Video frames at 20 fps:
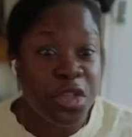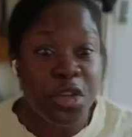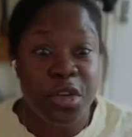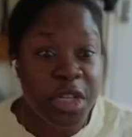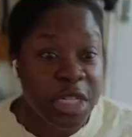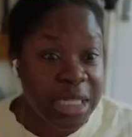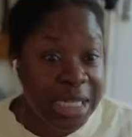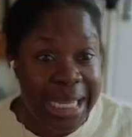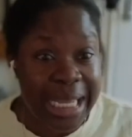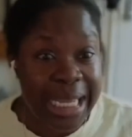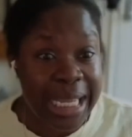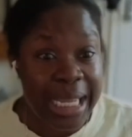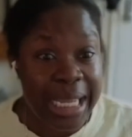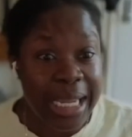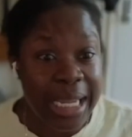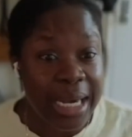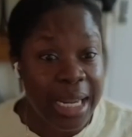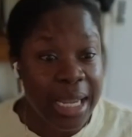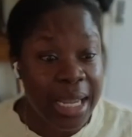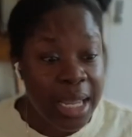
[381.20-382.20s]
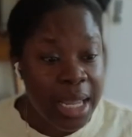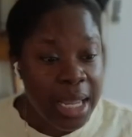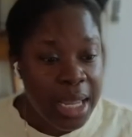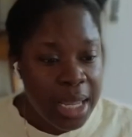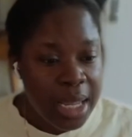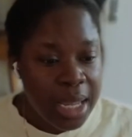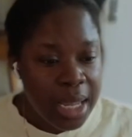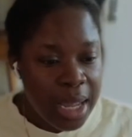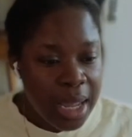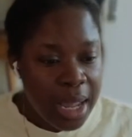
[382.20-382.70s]
13.
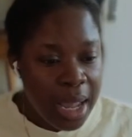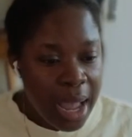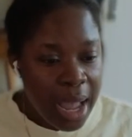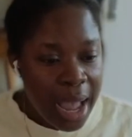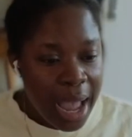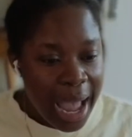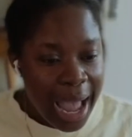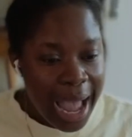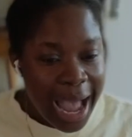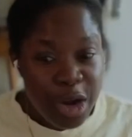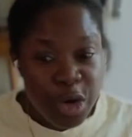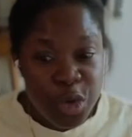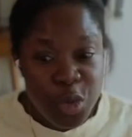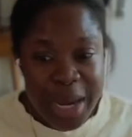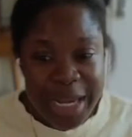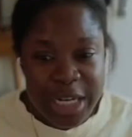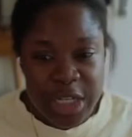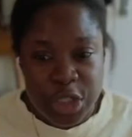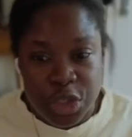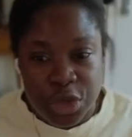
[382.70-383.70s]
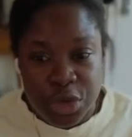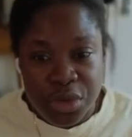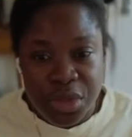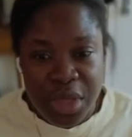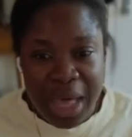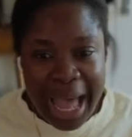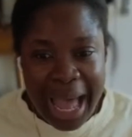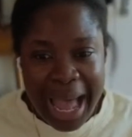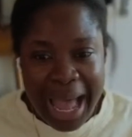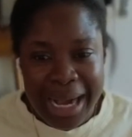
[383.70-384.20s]
How do I do
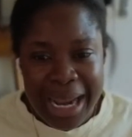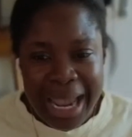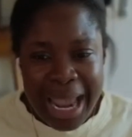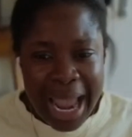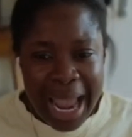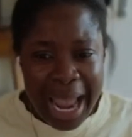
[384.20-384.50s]
that?